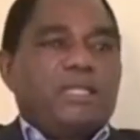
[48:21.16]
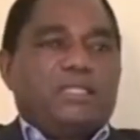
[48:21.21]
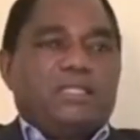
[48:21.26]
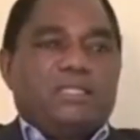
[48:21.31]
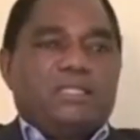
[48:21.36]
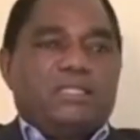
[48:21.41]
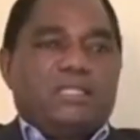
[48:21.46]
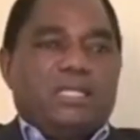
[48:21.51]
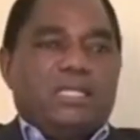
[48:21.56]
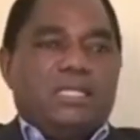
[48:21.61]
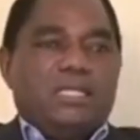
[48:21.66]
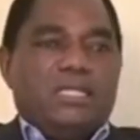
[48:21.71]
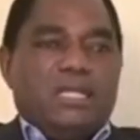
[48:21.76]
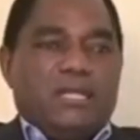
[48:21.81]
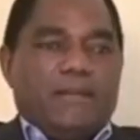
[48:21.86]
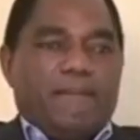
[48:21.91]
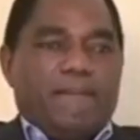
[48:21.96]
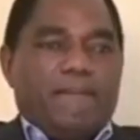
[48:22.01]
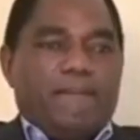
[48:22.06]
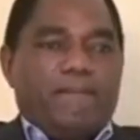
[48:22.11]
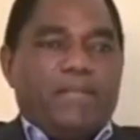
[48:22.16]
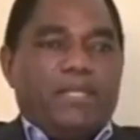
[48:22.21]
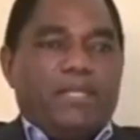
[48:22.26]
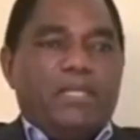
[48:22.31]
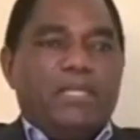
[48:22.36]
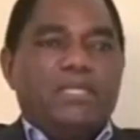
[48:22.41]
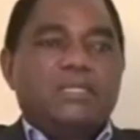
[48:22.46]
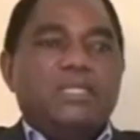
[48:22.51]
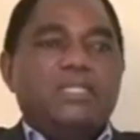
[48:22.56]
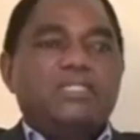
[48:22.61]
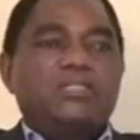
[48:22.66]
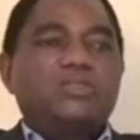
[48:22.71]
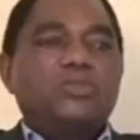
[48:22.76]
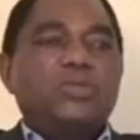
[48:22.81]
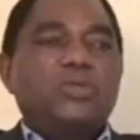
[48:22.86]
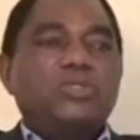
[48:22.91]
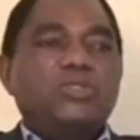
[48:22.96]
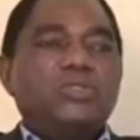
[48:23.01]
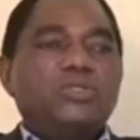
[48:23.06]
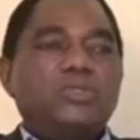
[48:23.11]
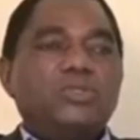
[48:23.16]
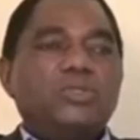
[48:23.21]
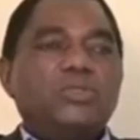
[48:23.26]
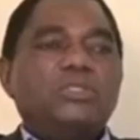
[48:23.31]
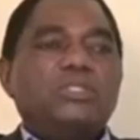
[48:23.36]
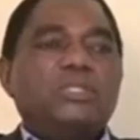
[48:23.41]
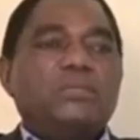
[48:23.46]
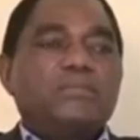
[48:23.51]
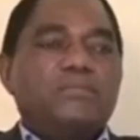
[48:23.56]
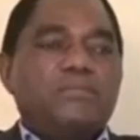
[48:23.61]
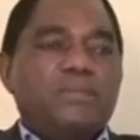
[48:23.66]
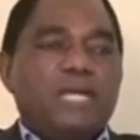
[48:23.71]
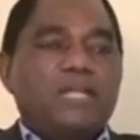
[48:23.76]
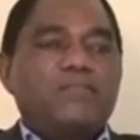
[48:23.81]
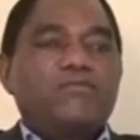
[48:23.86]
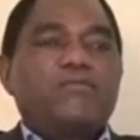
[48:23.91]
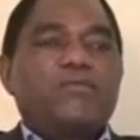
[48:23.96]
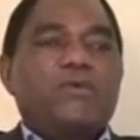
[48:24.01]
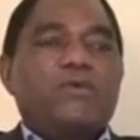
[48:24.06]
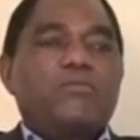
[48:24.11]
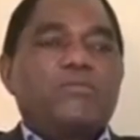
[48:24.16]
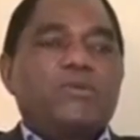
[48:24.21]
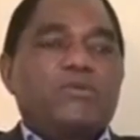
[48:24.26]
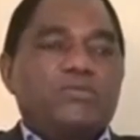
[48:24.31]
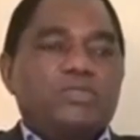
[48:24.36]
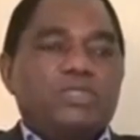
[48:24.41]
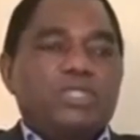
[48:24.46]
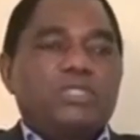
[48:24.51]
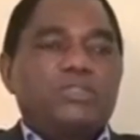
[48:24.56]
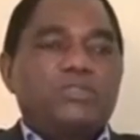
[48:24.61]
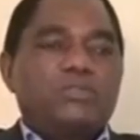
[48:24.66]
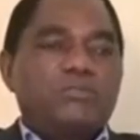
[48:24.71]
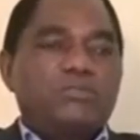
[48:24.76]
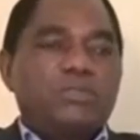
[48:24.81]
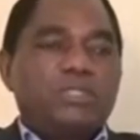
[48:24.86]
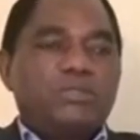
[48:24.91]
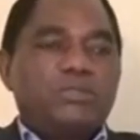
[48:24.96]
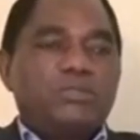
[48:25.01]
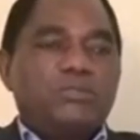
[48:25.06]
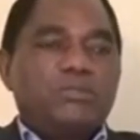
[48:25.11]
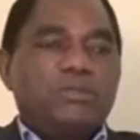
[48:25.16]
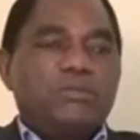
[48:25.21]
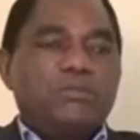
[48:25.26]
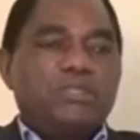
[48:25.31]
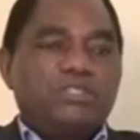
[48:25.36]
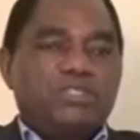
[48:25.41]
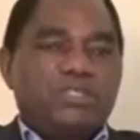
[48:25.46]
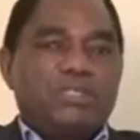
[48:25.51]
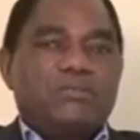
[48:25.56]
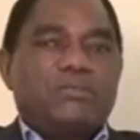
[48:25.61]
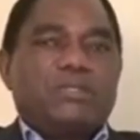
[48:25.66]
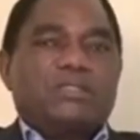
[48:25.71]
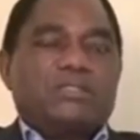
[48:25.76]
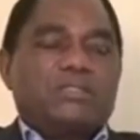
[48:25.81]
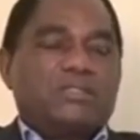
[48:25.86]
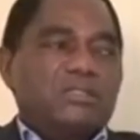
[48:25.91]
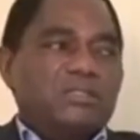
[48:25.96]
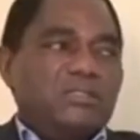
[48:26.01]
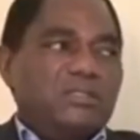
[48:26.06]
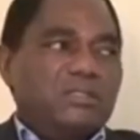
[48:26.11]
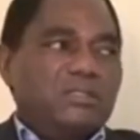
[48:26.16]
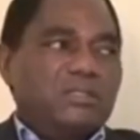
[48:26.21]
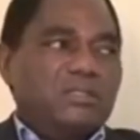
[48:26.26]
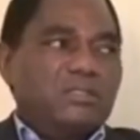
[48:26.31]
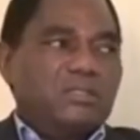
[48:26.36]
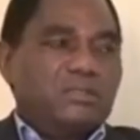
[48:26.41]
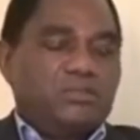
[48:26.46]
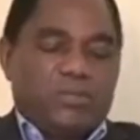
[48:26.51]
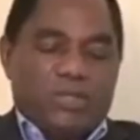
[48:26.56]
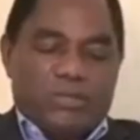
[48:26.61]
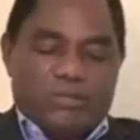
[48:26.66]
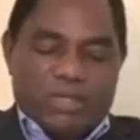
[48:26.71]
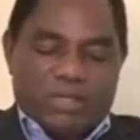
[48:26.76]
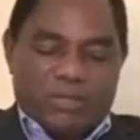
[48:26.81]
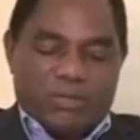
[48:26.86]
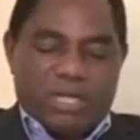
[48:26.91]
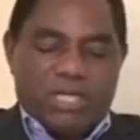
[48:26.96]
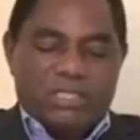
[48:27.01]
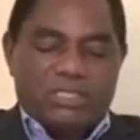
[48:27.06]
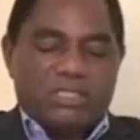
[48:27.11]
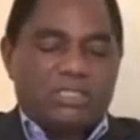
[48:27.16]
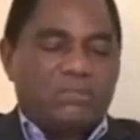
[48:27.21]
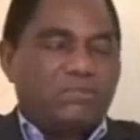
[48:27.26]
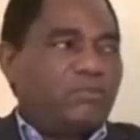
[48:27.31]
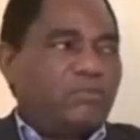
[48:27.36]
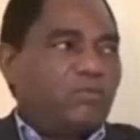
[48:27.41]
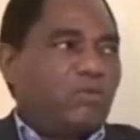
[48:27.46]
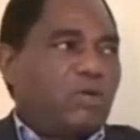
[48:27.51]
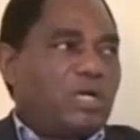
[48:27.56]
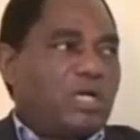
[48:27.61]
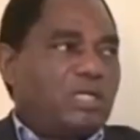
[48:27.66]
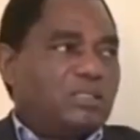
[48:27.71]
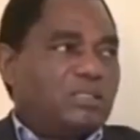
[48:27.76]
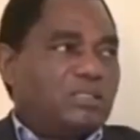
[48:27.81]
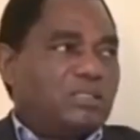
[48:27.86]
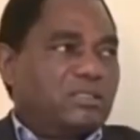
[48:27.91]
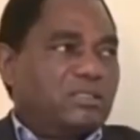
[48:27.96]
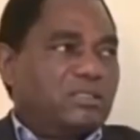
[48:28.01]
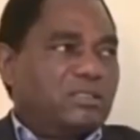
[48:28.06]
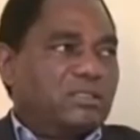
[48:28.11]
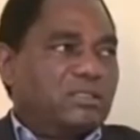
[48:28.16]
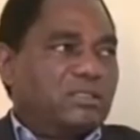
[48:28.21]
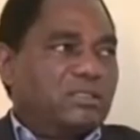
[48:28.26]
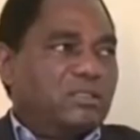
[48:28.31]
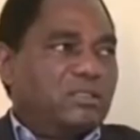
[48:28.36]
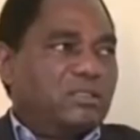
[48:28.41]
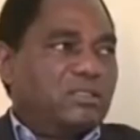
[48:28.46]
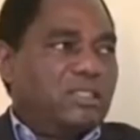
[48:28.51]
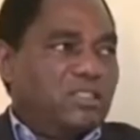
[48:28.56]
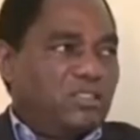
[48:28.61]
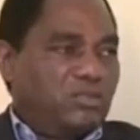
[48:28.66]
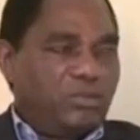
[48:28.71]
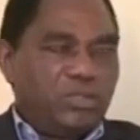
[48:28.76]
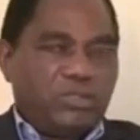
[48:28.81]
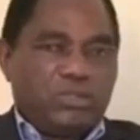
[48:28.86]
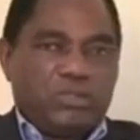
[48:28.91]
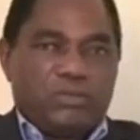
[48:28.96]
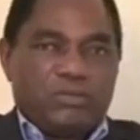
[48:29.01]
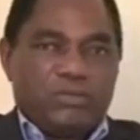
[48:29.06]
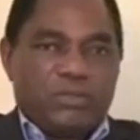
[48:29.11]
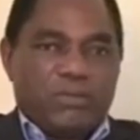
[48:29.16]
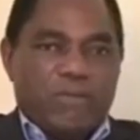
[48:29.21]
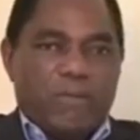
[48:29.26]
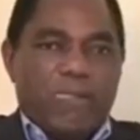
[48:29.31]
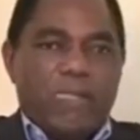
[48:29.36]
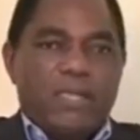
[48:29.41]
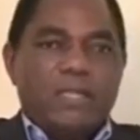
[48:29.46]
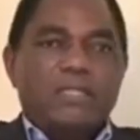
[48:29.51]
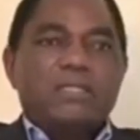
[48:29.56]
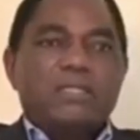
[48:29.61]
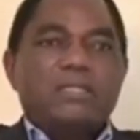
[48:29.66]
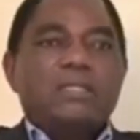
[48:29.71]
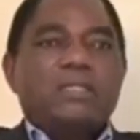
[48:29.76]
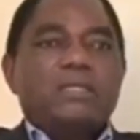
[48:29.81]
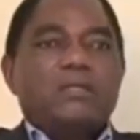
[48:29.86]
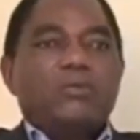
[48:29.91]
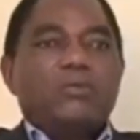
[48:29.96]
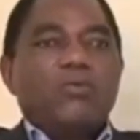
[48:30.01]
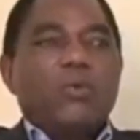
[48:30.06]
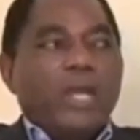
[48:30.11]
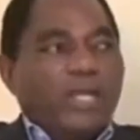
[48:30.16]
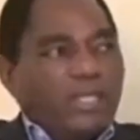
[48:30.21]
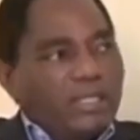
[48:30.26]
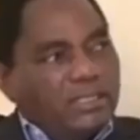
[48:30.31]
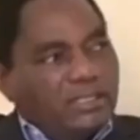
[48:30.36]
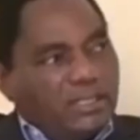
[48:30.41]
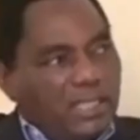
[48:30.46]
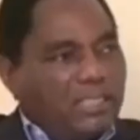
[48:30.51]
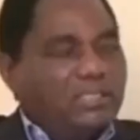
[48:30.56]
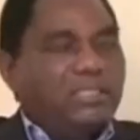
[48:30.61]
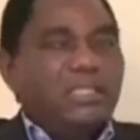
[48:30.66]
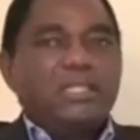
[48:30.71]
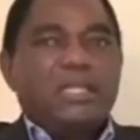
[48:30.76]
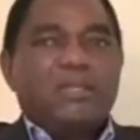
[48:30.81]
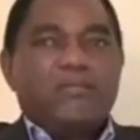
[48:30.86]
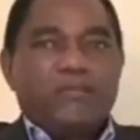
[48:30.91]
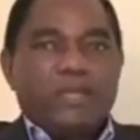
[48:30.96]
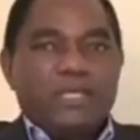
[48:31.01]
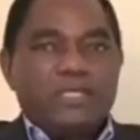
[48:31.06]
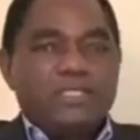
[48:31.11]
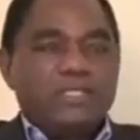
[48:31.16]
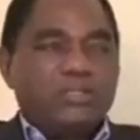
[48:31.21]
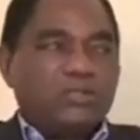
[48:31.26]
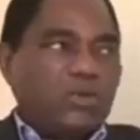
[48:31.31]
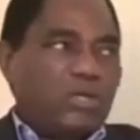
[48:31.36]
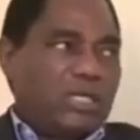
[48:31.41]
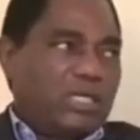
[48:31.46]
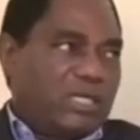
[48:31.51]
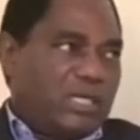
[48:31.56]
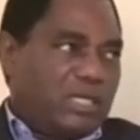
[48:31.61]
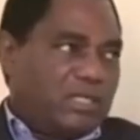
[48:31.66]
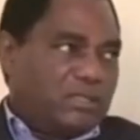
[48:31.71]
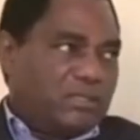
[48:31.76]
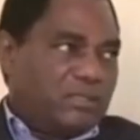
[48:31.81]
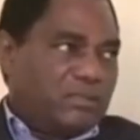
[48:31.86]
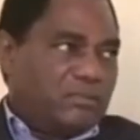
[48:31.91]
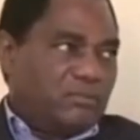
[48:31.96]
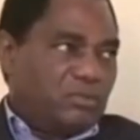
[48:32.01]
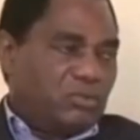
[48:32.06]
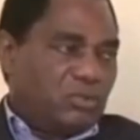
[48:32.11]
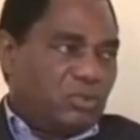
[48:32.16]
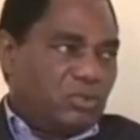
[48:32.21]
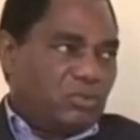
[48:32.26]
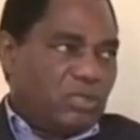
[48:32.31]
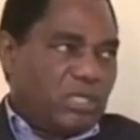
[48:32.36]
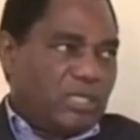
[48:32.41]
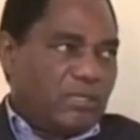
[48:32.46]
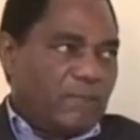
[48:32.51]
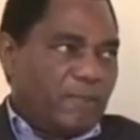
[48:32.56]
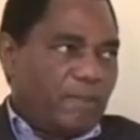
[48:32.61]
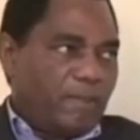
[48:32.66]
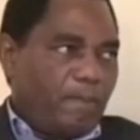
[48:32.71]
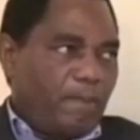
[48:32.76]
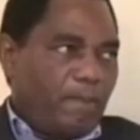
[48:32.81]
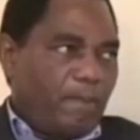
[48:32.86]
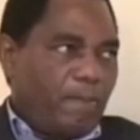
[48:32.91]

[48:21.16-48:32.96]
It is clear. Let us not use the platform of church to be mischievous. We have a crisis before us. It needs to be solved. When such an event is organized, Musokotwane,